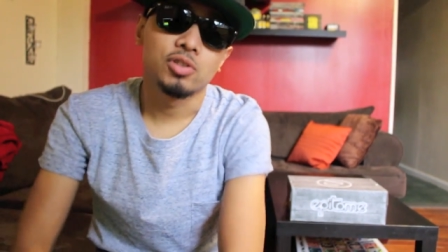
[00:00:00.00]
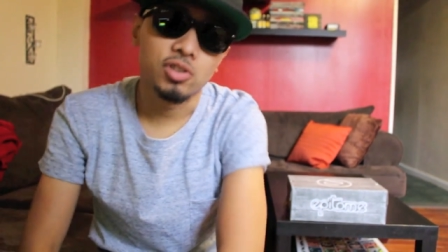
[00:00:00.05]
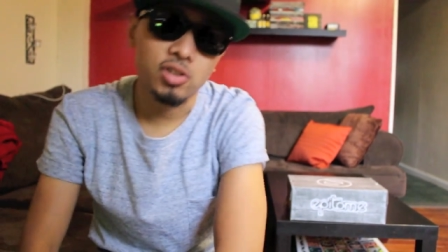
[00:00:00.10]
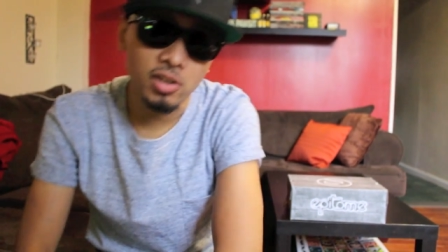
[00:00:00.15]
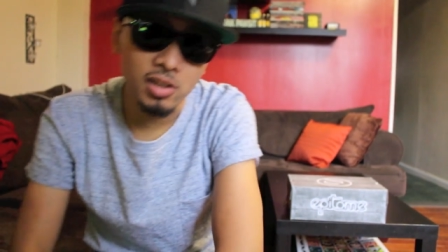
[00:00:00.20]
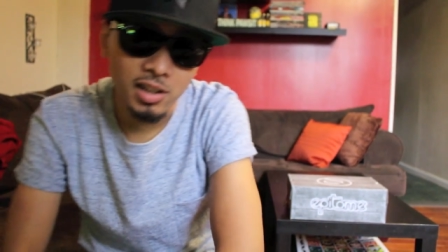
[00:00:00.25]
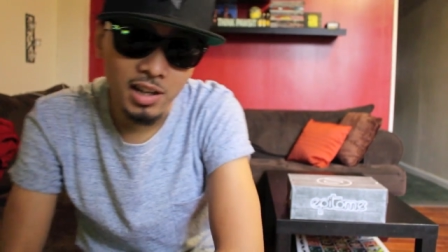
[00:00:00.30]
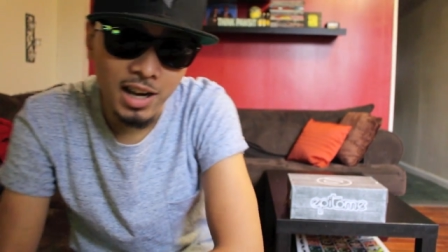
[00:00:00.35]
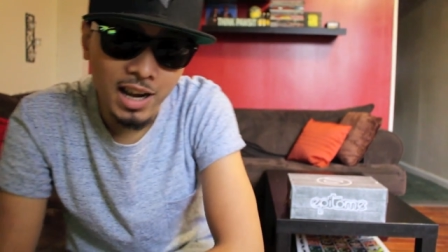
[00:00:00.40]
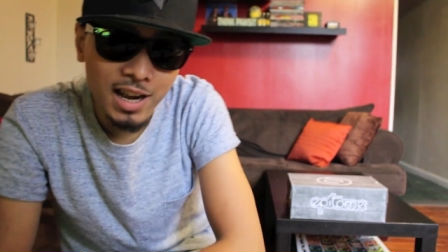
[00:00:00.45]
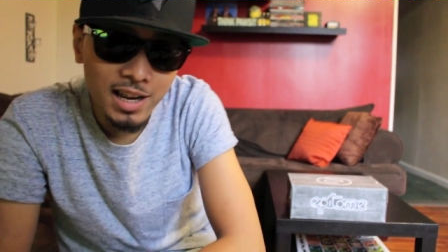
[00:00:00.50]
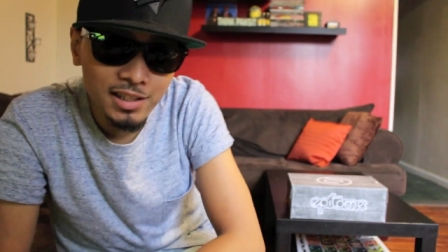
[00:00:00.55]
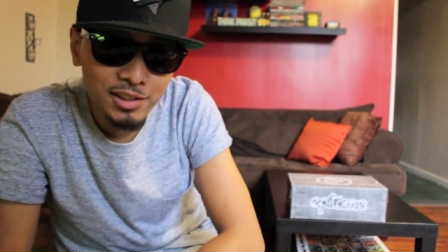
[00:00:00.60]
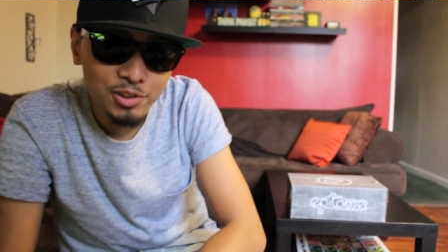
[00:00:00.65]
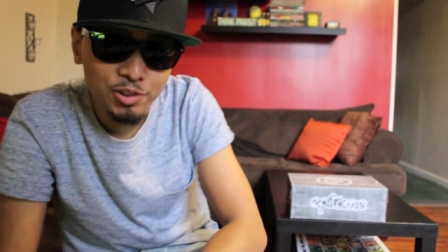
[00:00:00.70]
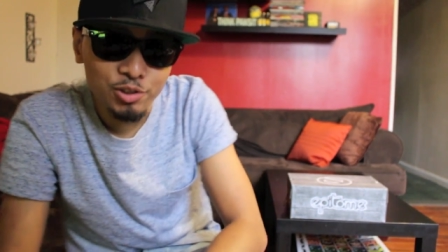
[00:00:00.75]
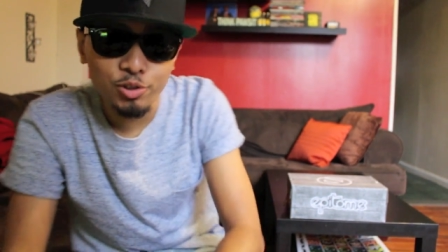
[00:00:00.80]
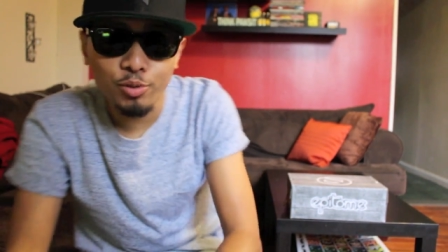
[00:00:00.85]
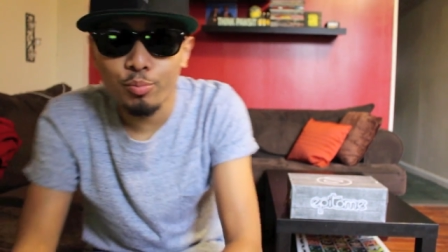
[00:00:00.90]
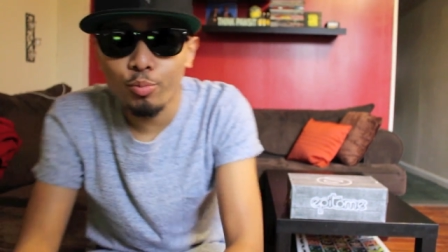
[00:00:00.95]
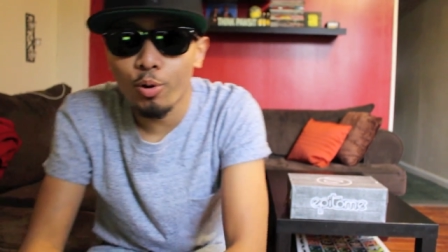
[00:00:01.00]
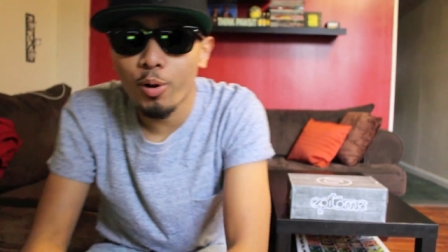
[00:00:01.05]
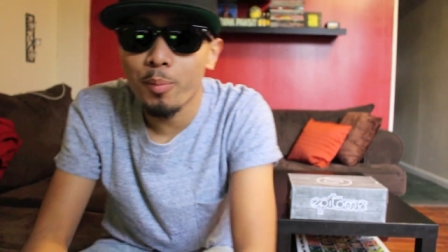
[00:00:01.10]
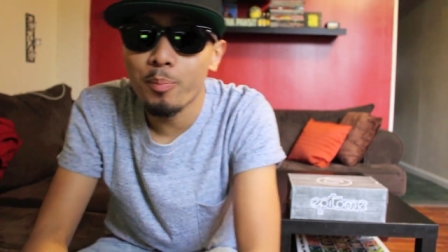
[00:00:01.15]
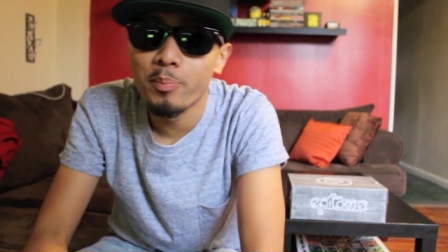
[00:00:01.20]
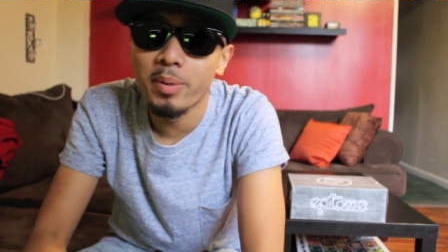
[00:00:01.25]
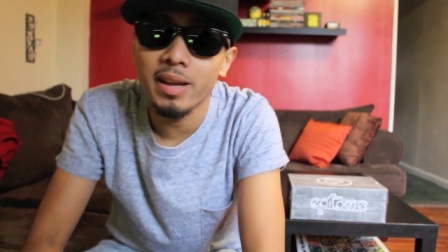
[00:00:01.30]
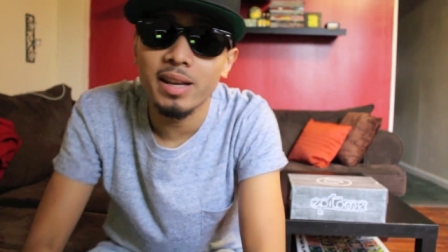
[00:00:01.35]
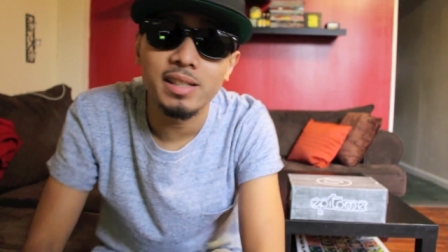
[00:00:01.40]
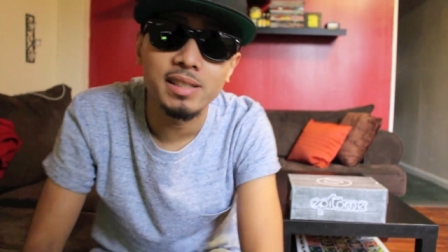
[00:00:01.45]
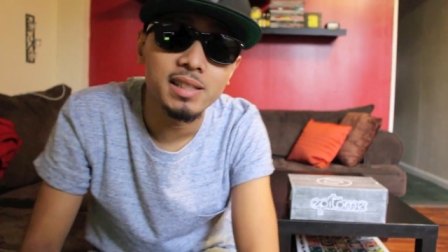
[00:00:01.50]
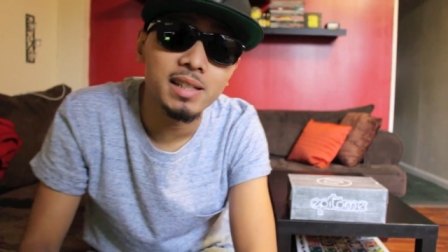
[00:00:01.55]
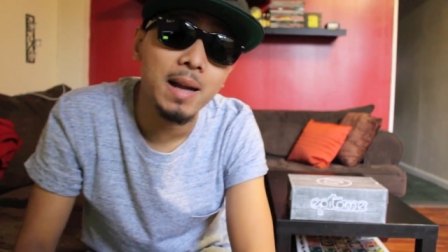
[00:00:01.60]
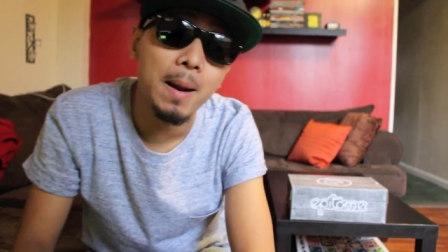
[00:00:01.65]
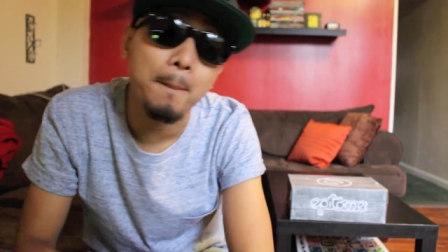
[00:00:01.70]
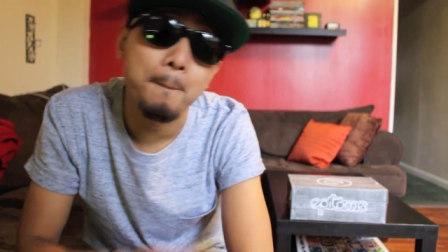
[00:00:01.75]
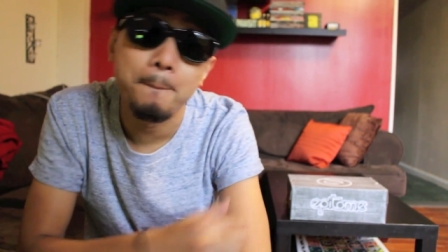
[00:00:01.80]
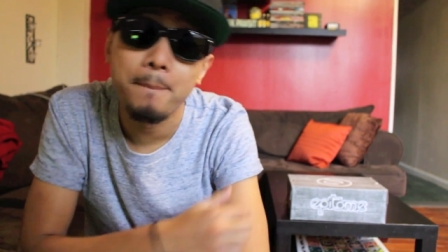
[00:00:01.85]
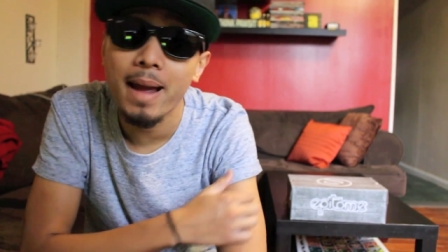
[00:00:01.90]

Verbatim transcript: What's good, guys? It's your boy BZ. I'm